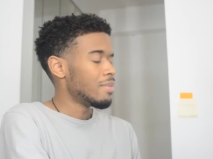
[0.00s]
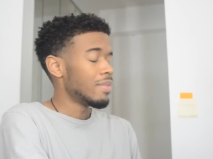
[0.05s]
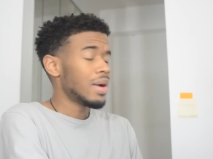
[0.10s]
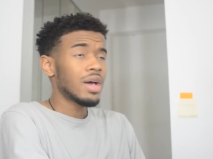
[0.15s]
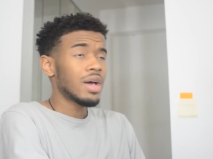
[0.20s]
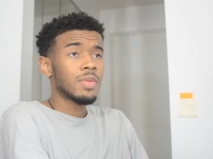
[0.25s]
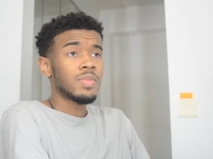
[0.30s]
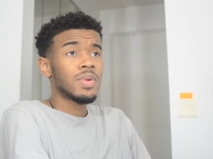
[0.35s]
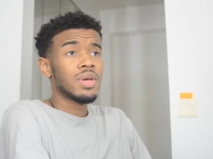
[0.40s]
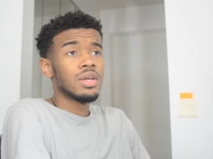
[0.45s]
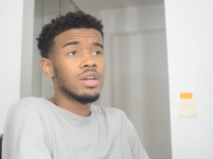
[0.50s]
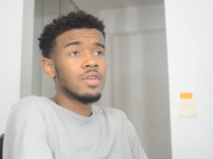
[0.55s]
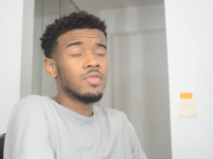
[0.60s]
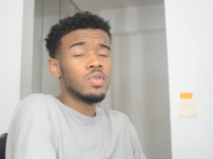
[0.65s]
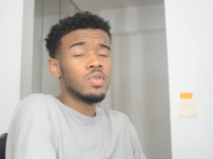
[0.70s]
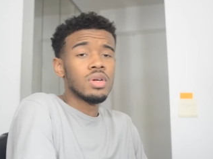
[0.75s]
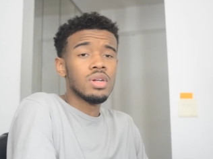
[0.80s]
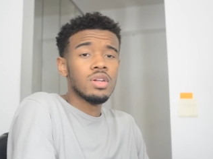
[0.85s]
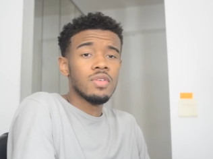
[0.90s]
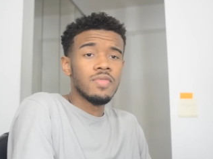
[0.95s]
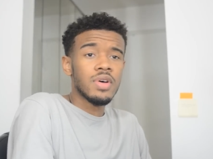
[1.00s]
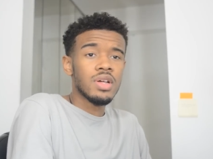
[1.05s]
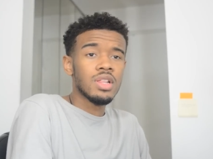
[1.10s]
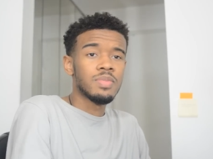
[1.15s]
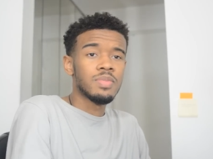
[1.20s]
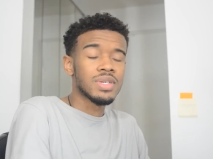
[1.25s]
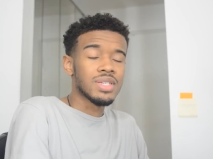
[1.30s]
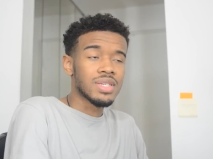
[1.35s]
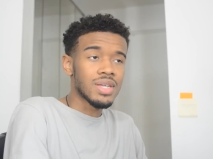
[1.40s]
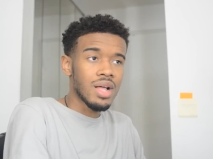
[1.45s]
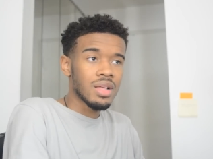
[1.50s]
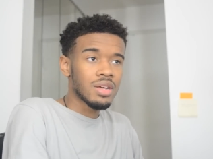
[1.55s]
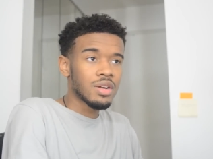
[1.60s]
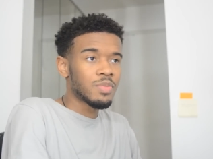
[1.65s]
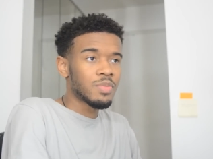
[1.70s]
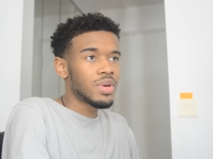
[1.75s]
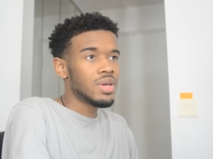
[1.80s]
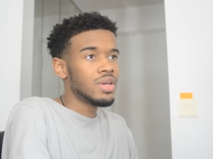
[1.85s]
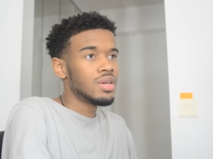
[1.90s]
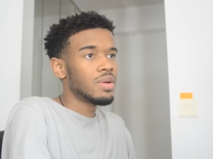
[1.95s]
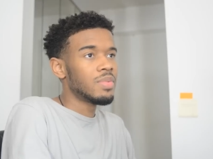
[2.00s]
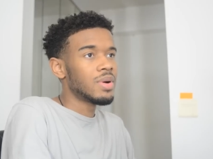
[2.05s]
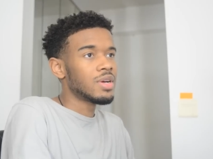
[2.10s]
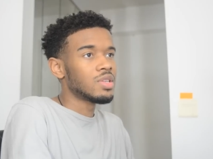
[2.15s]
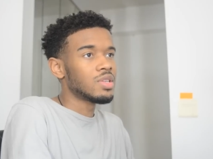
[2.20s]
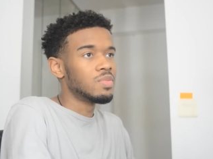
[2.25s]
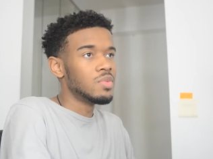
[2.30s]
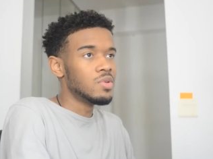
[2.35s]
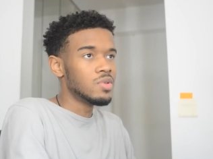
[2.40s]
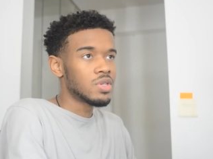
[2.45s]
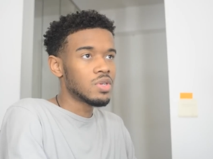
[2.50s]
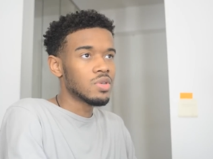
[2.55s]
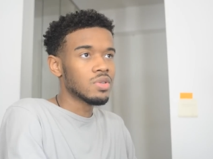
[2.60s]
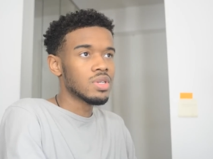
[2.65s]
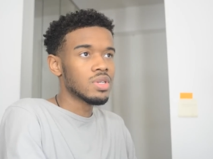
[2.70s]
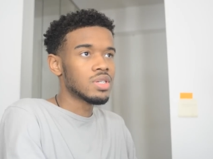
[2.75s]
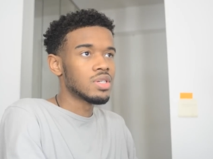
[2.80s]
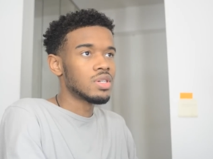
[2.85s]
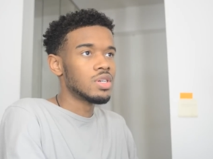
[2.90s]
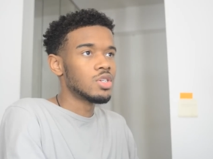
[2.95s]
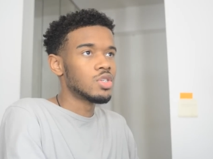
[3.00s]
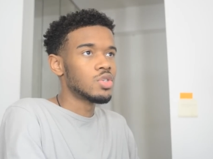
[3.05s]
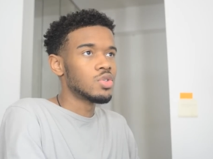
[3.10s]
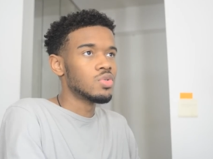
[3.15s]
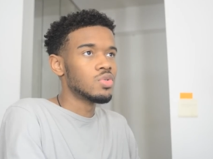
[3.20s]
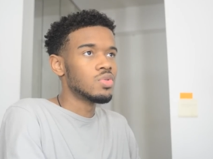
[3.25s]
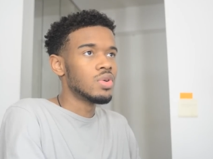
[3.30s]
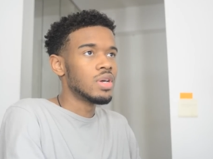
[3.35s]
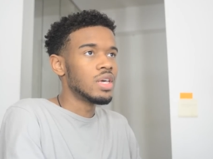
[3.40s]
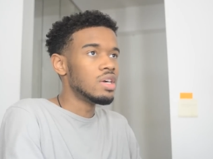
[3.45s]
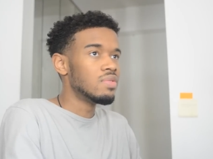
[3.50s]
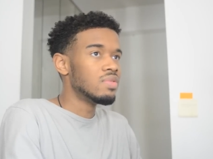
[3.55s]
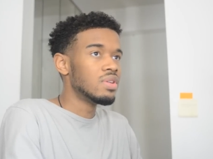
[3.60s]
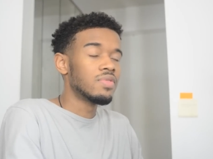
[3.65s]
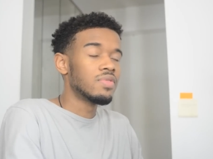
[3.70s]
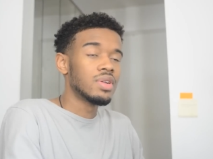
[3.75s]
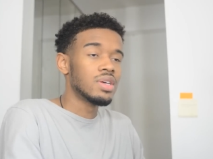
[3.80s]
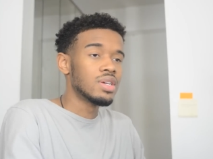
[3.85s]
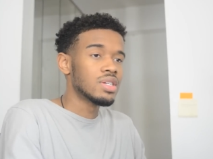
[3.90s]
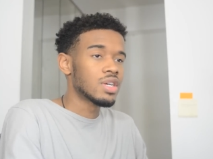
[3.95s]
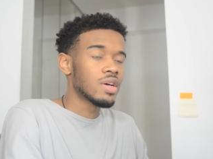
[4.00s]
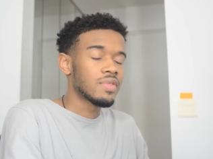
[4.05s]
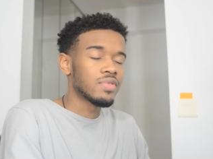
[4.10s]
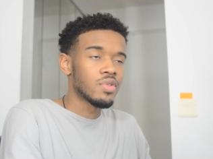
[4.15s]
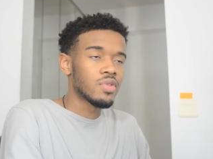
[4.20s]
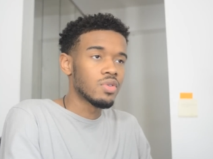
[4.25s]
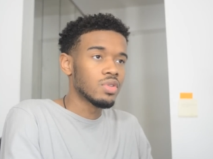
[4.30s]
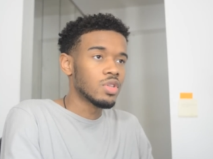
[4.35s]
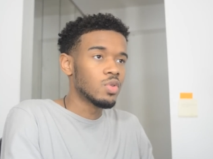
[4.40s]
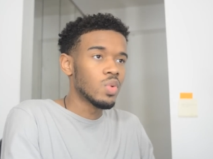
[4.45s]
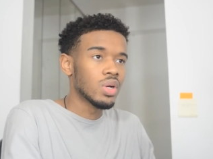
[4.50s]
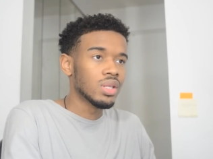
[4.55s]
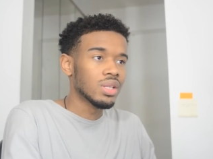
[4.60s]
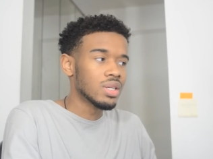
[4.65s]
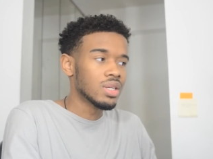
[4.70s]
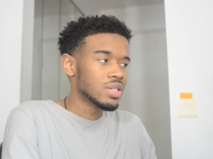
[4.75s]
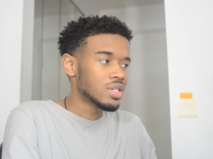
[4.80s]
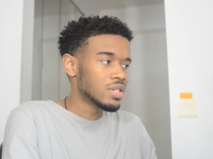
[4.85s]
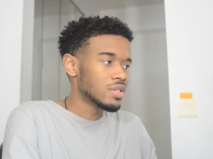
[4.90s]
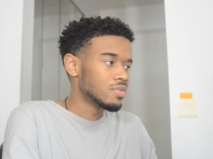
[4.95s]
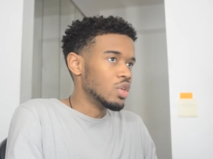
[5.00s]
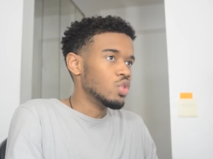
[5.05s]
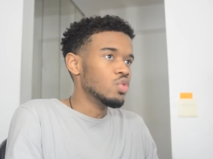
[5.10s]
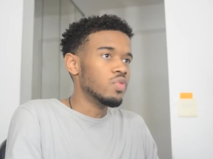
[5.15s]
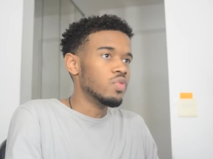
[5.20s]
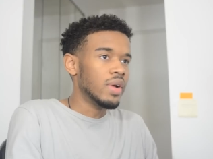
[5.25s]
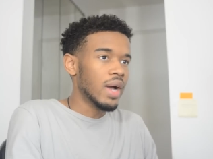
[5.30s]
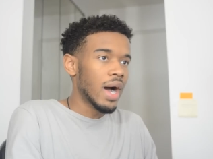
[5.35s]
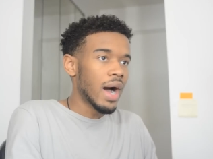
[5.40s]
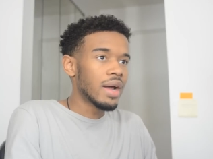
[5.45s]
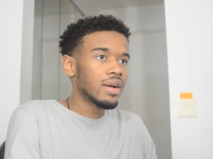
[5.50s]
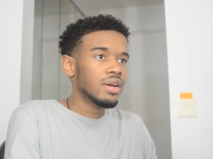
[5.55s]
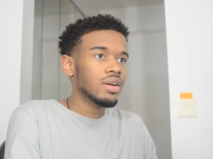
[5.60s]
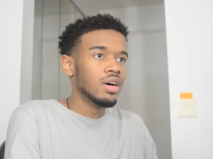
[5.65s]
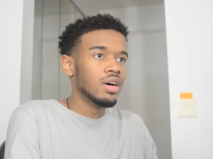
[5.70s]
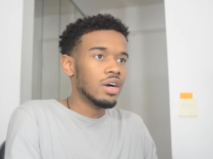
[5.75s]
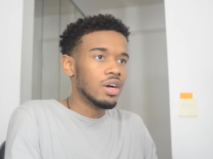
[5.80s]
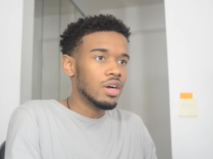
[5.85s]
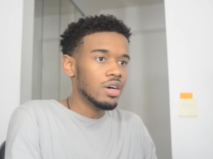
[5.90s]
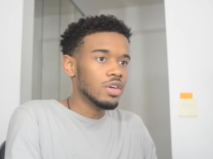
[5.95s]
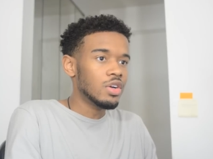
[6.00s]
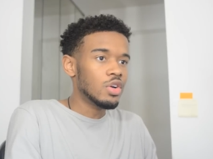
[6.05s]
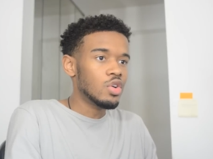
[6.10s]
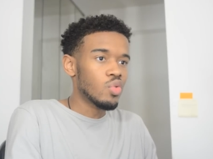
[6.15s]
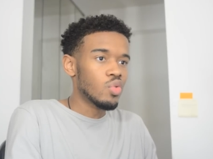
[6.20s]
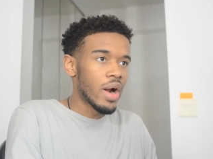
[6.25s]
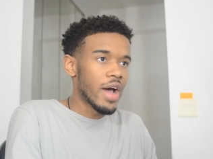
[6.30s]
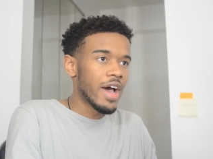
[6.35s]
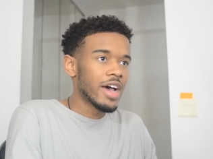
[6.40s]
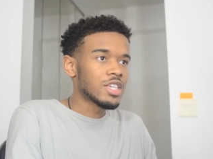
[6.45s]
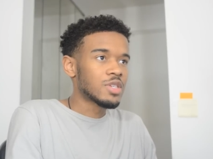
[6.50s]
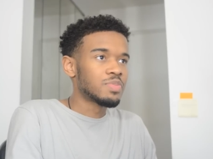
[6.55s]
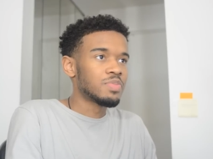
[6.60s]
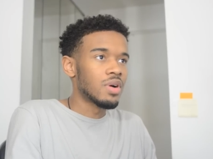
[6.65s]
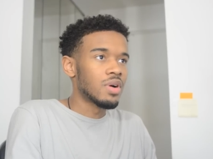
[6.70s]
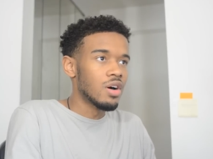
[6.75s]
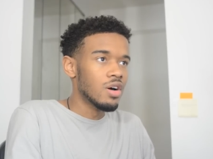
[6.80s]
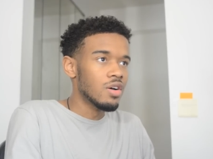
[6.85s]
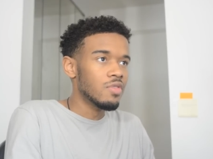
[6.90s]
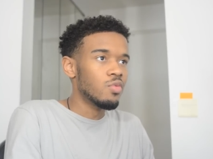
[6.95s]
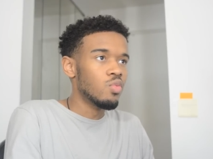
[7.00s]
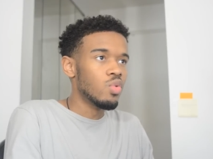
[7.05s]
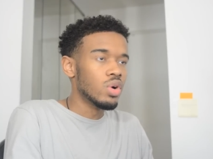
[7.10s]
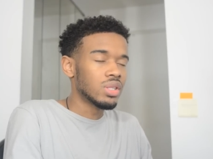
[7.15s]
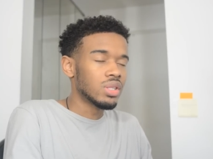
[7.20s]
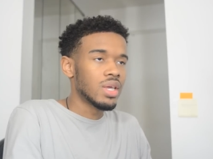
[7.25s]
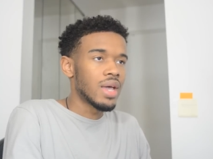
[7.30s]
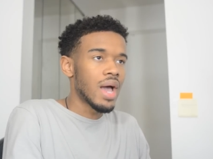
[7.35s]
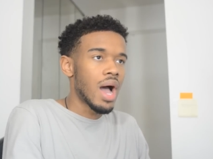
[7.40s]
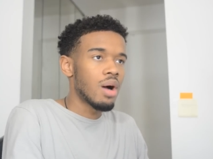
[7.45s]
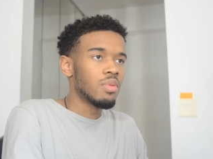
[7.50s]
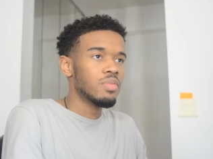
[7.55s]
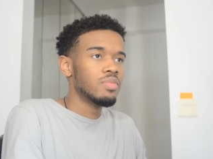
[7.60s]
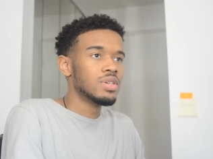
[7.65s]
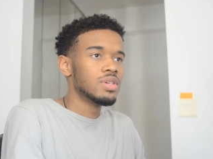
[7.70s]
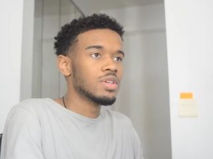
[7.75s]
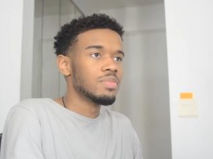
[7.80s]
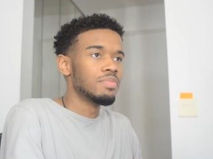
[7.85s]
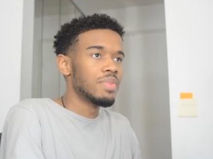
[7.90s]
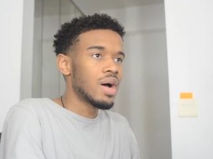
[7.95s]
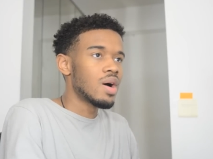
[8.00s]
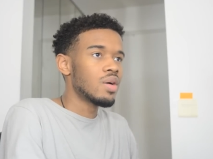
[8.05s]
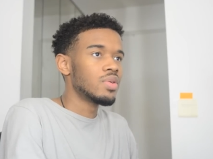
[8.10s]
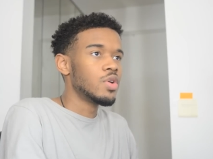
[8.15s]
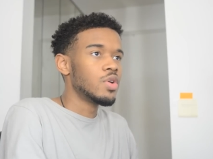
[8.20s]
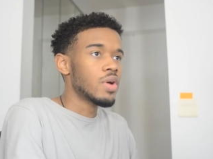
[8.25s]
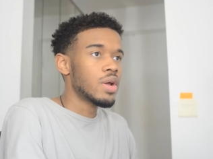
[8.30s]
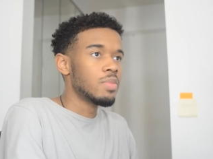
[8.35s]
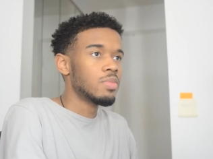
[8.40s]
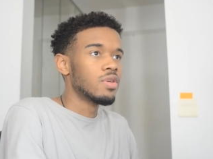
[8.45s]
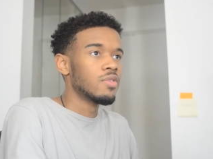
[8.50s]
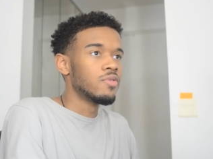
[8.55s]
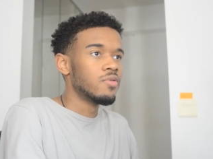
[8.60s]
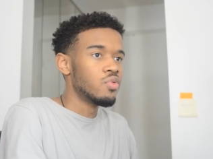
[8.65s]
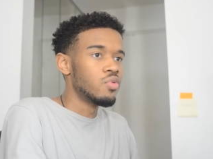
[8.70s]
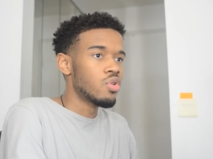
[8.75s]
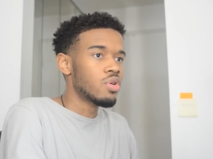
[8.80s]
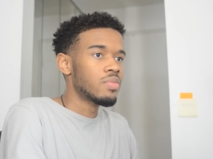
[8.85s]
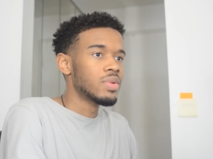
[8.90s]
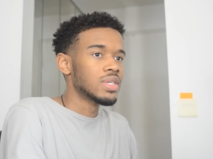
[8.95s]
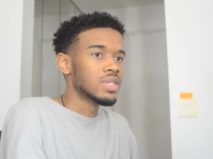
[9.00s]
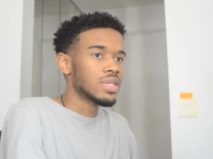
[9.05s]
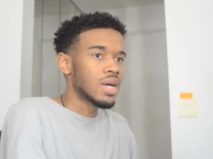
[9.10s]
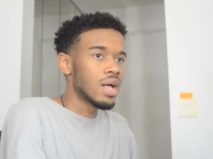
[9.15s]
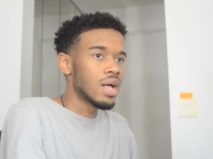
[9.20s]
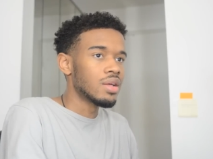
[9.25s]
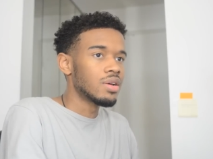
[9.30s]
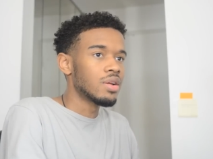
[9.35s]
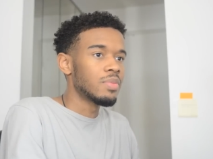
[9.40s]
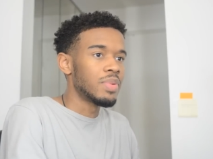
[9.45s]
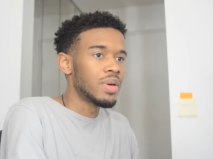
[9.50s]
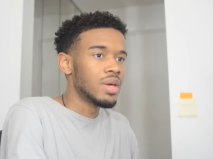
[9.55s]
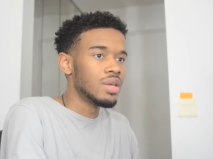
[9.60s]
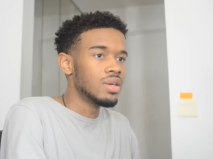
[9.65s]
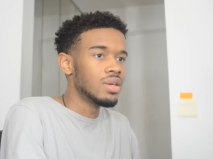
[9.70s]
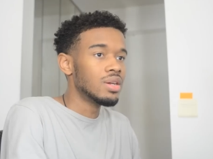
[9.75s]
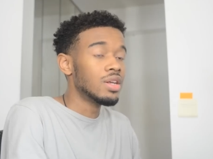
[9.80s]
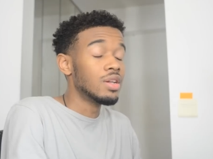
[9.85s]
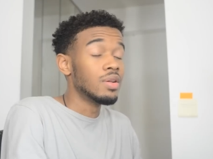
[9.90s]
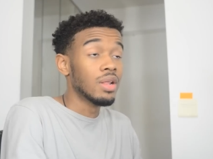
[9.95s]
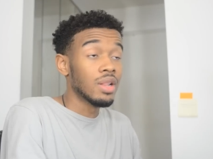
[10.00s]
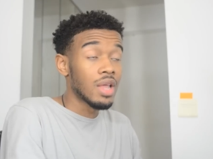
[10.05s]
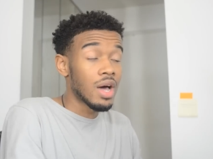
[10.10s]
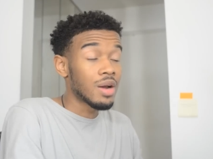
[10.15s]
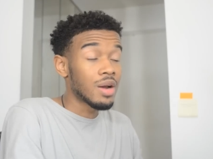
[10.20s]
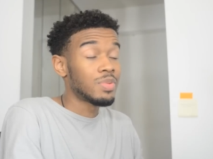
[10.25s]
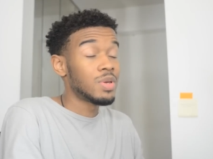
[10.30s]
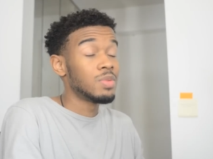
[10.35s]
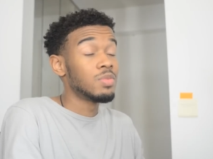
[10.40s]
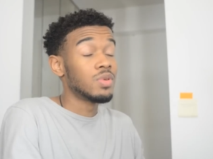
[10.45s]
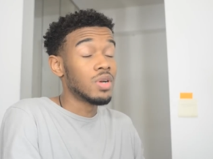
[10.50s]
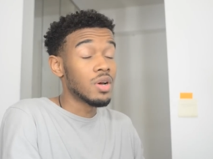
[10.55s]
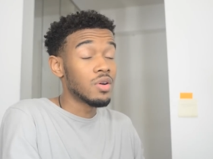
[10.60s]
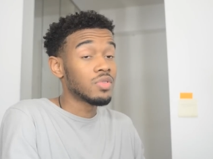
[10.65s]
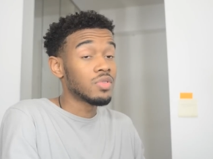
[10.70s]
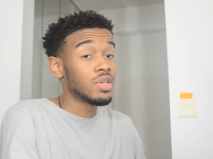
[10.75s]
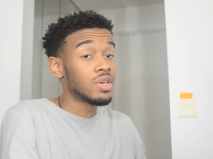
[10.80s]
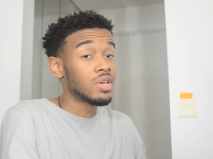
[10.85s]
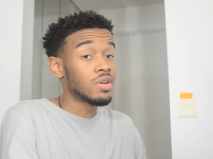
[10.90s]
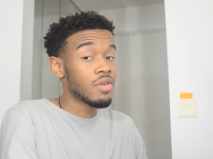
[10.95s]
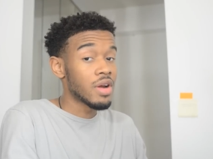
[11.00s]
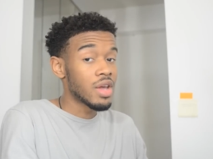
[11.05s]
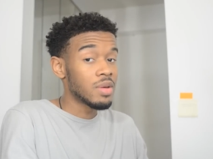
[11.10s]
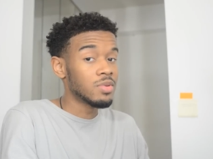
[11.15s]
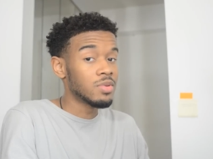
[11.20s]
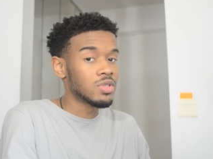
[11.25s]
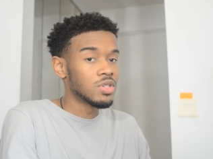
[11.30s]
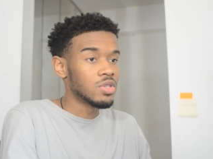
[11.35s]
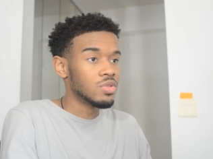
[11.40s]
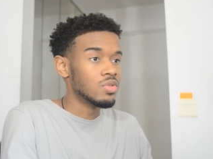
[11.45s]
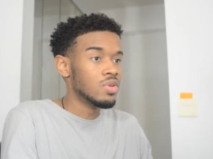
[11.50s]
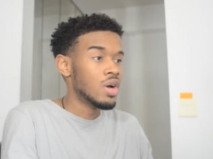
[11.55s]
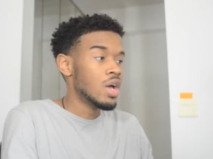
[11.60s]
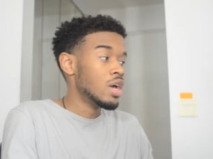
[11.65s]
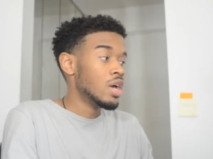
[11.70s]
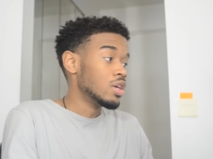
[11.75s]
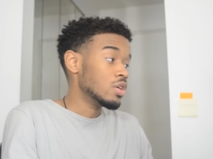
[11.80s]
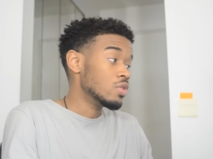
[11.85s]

In my opinion, if you can develop a solid opinion about the music you're listening to, even if it is after only one listen, and you've gotten a good grasp of what the album is about and you're able to form a solid opinion, and a lot of people don't think you're able to,